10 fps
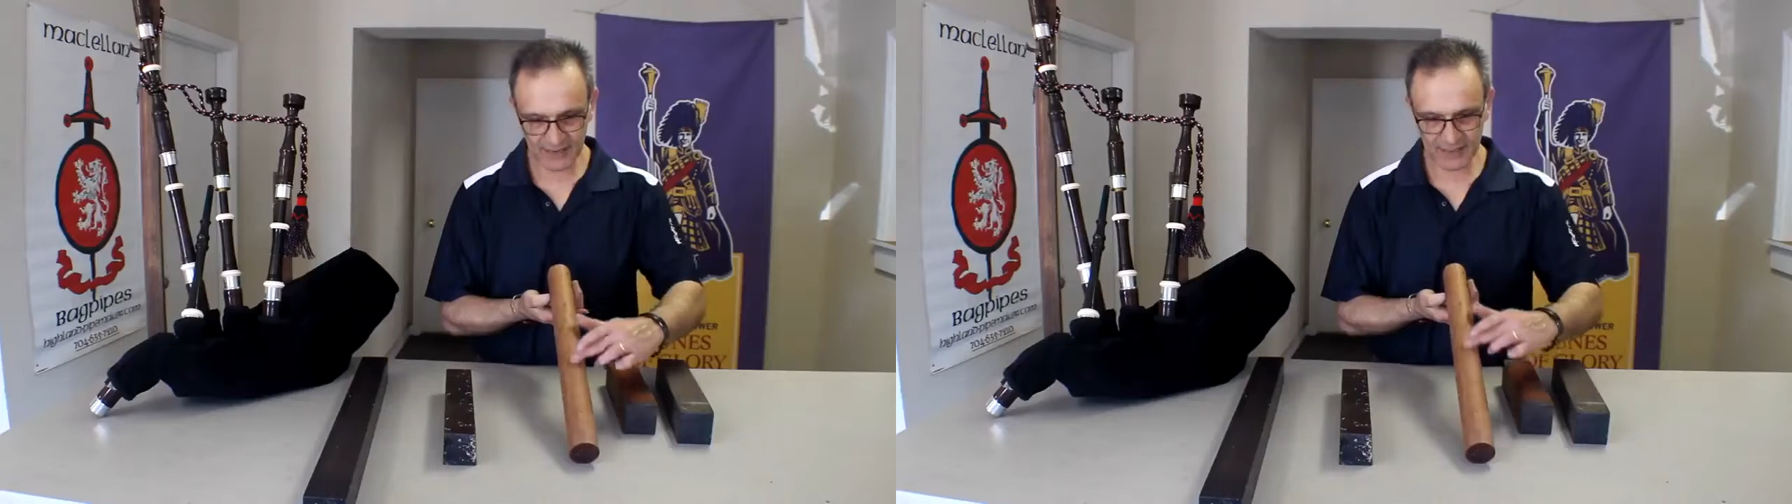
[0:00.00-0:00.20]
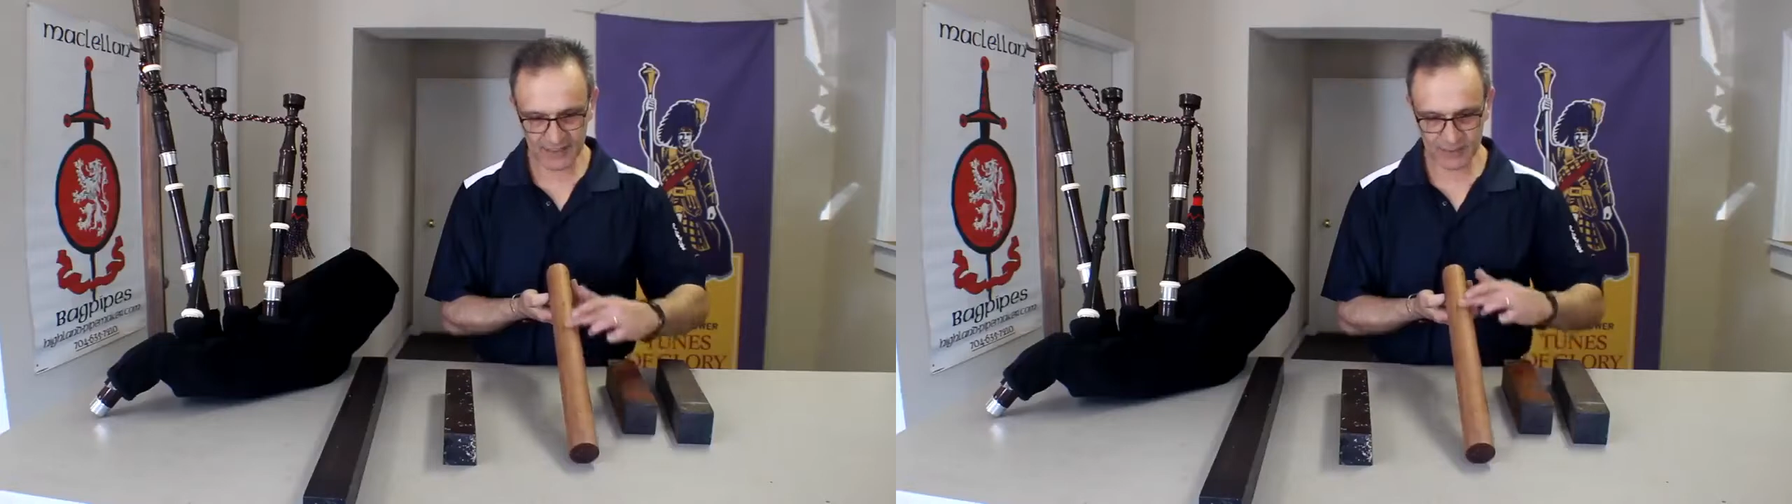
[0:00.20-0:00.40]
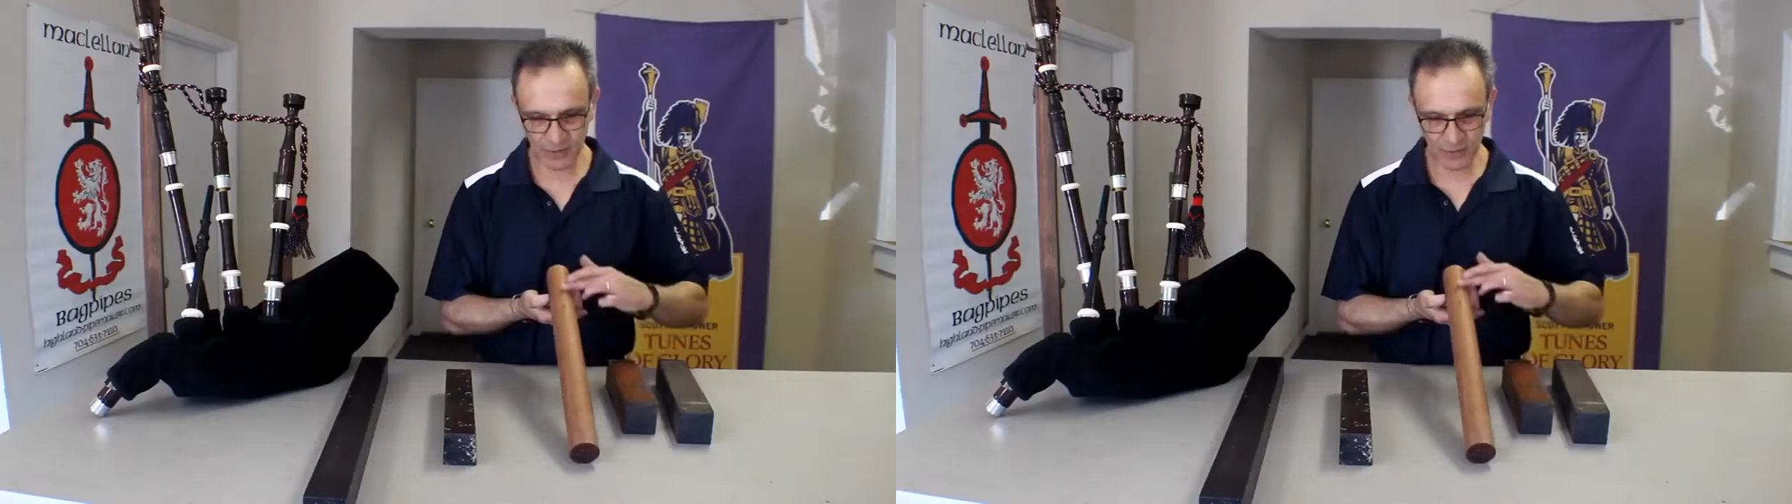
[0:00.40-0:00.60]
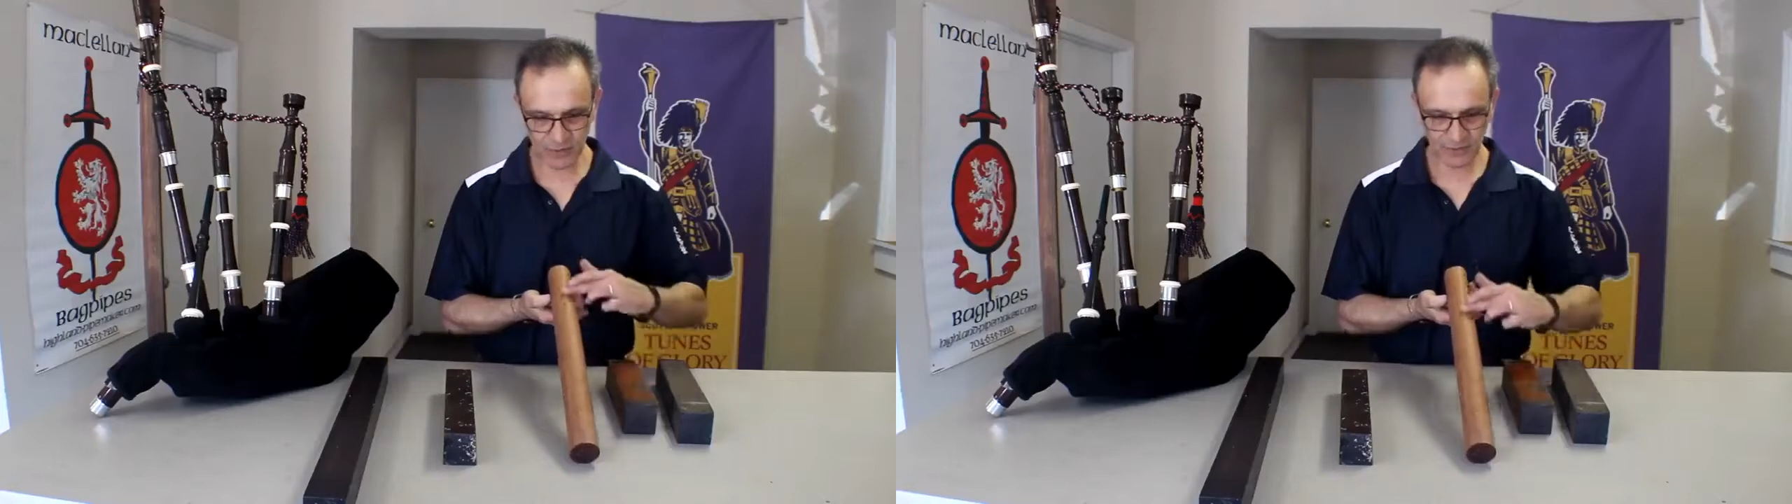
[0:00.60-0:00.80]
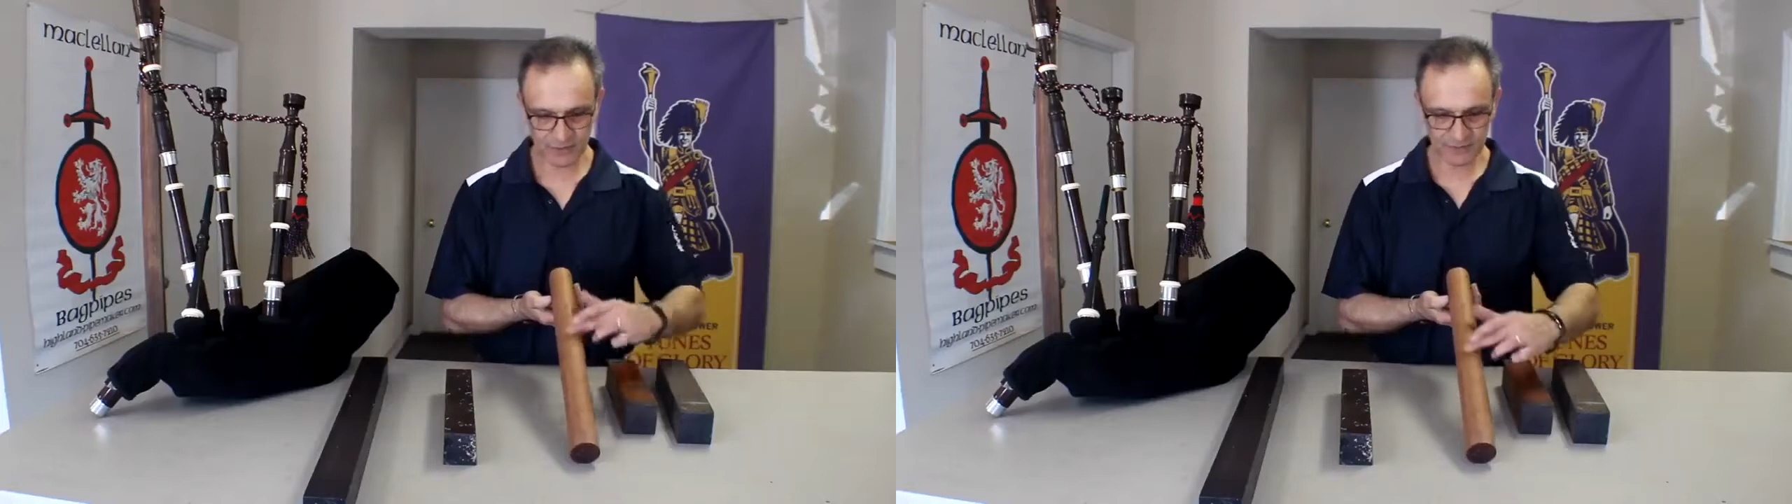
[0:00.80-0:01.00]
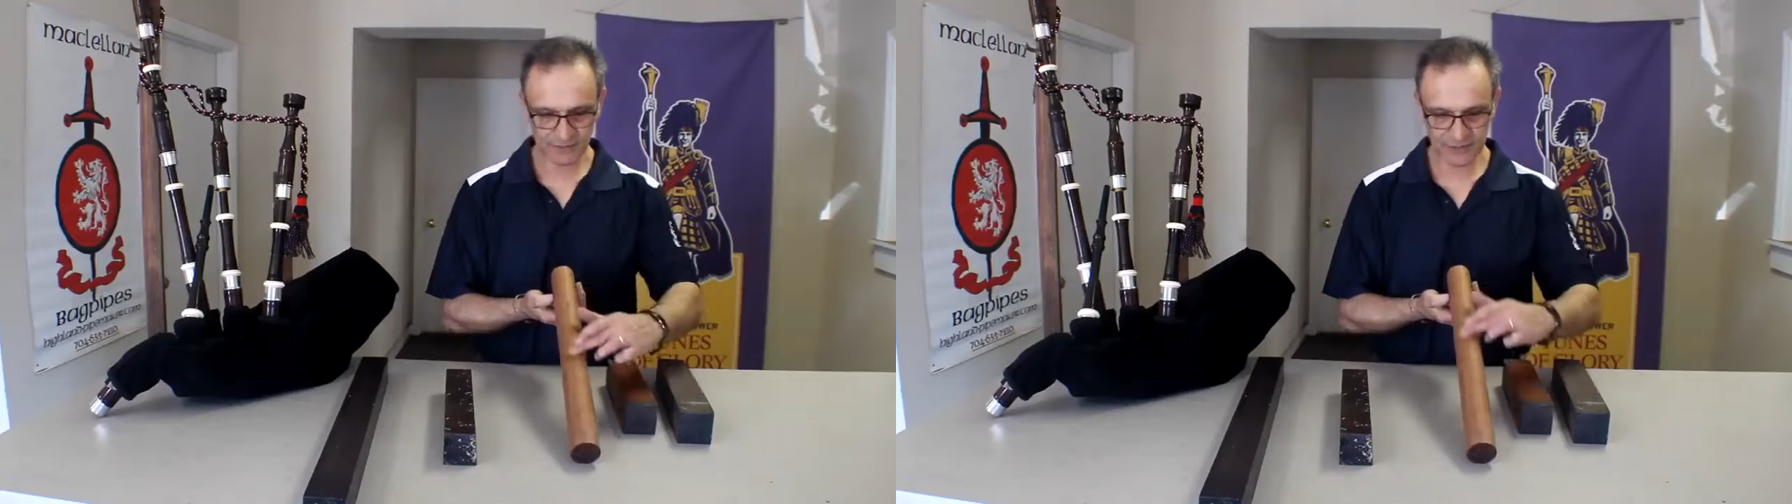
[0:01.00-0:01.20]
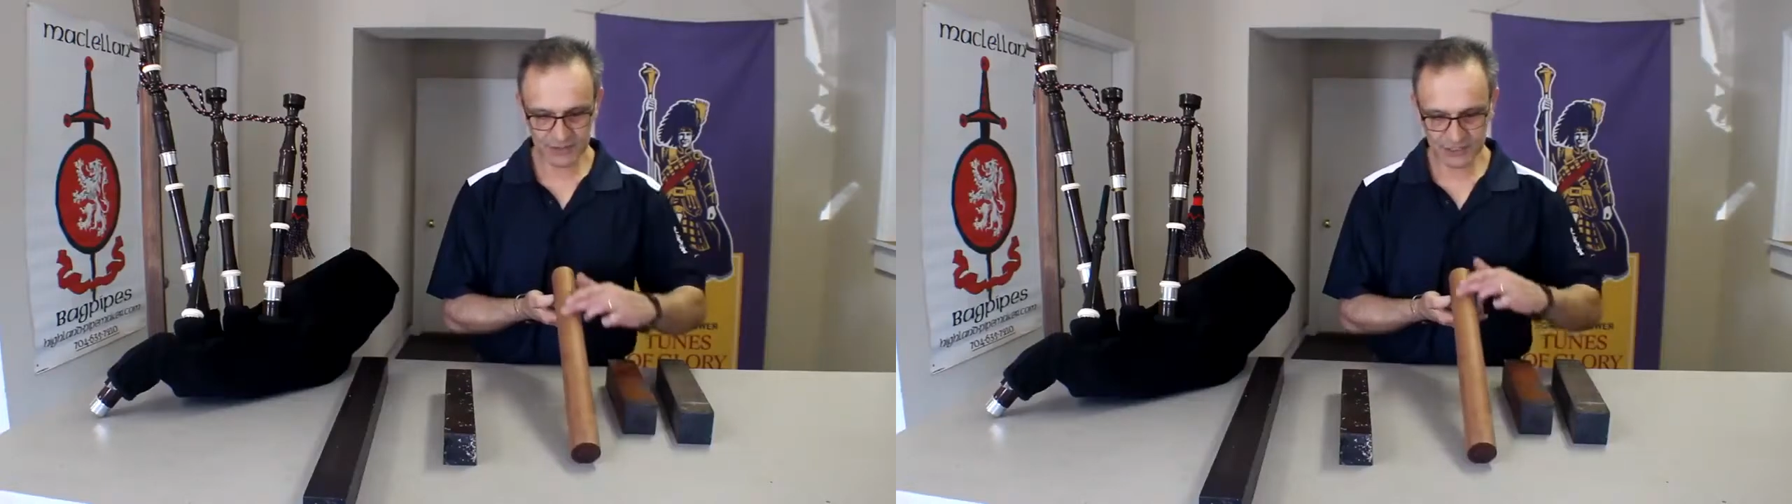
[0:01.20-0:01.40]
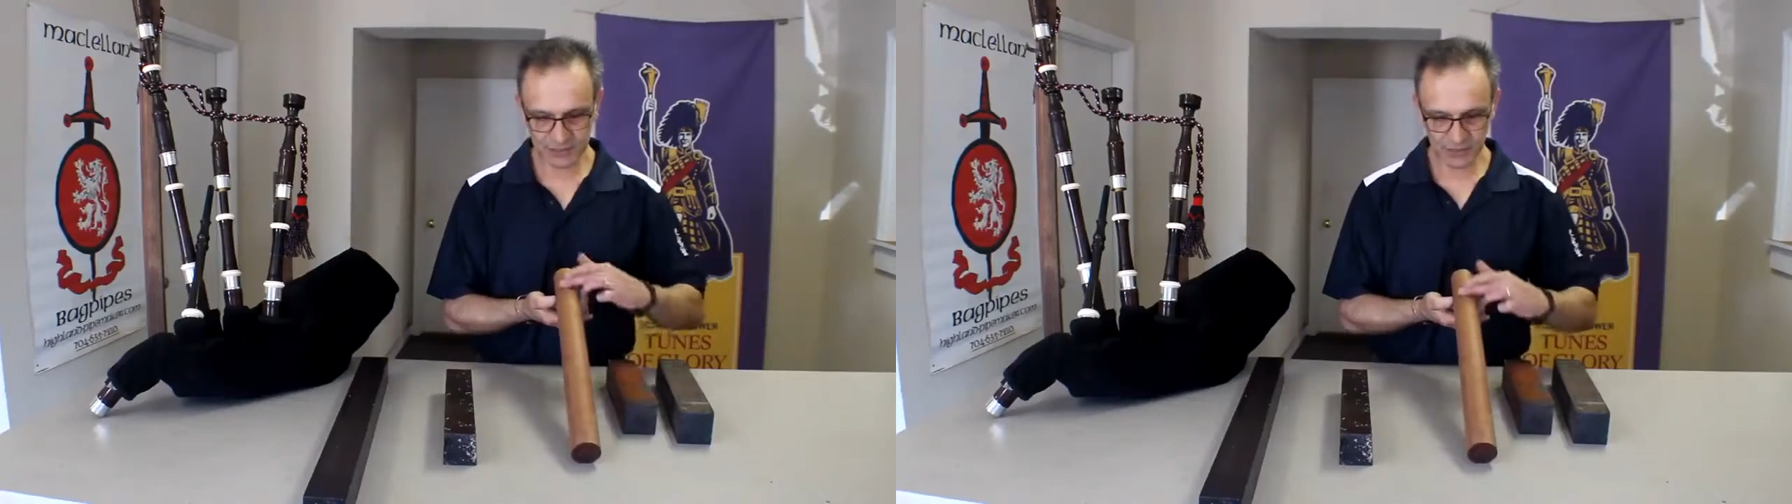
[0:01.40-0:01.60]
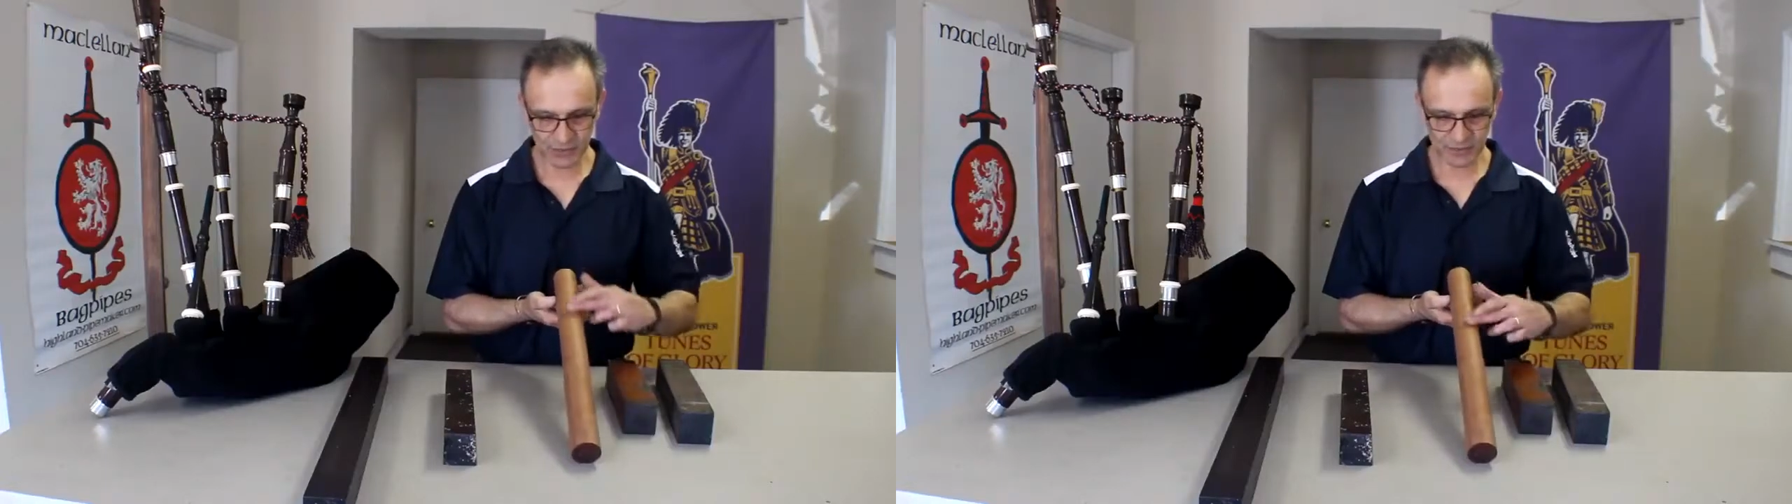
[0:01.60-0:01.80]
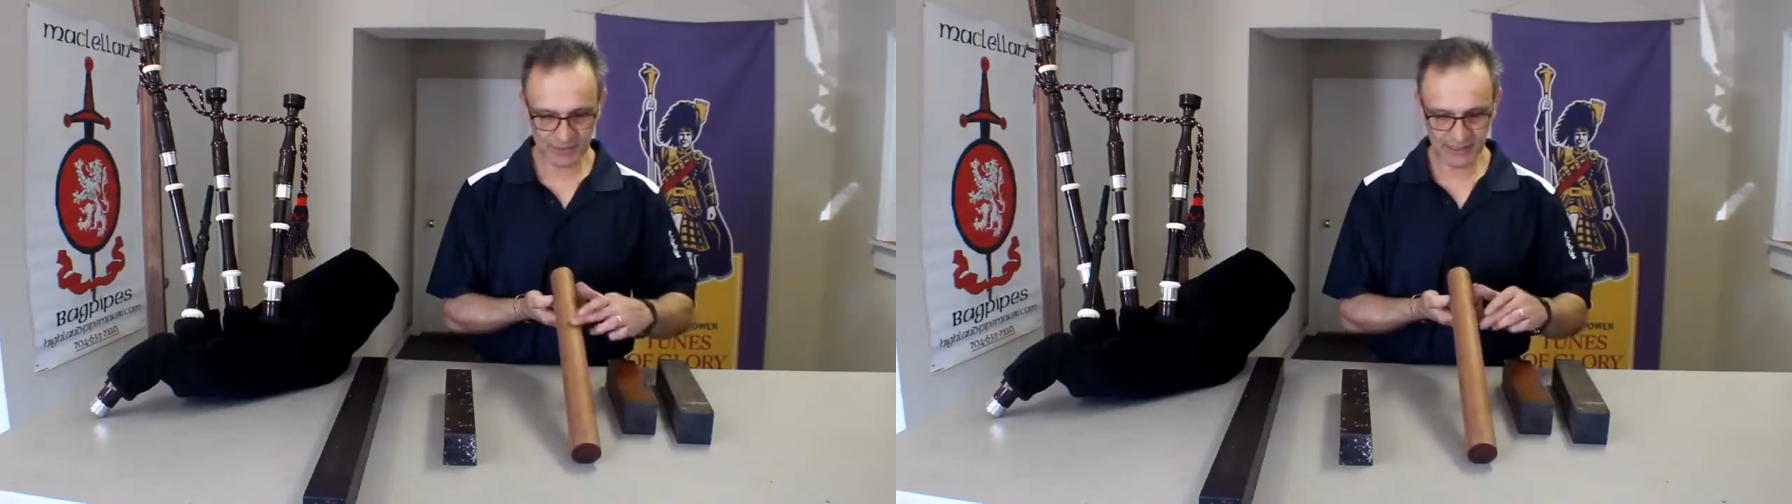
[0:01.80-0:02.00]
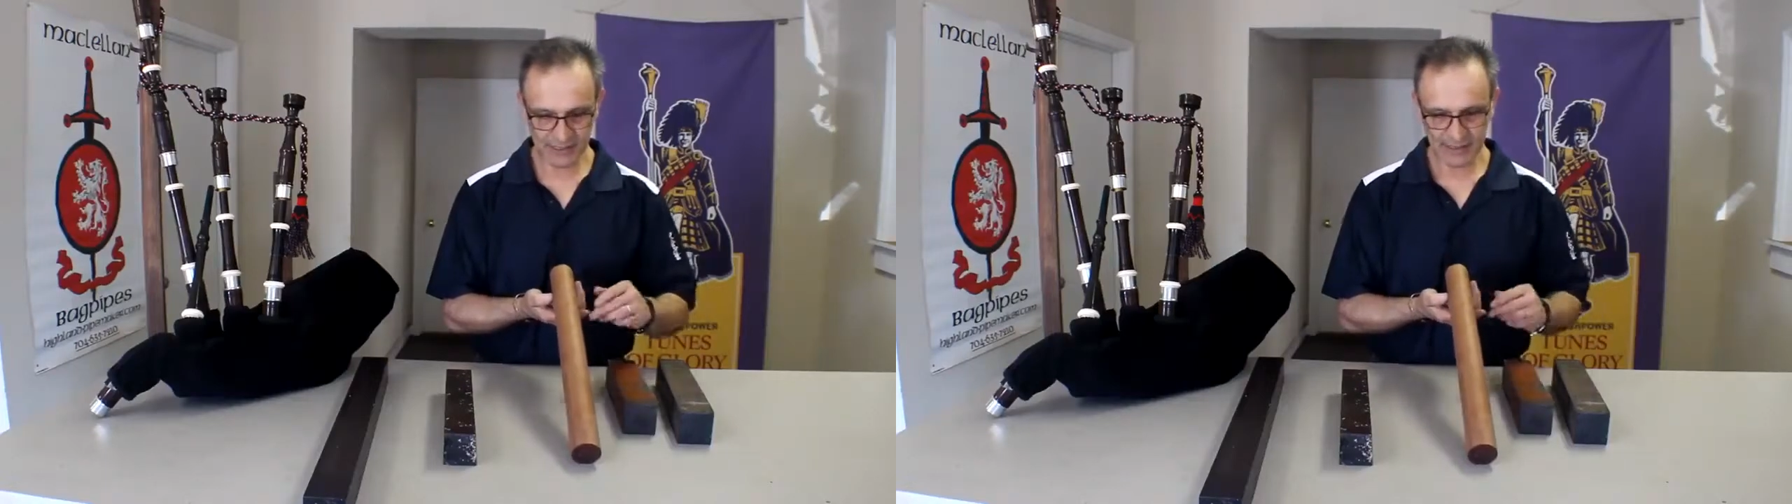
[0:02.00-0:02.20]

very smooth, finishes beautifully,